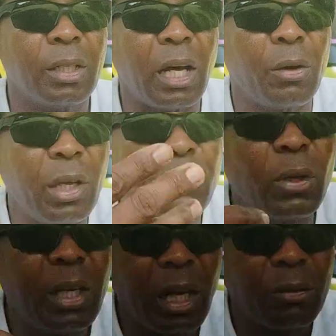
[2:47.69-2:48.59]
Now, if
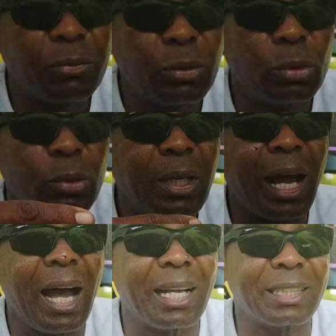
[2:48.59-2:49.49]
you love to do the
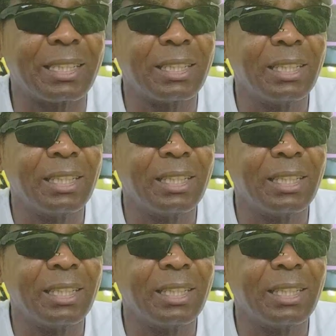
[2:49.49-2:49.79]
art,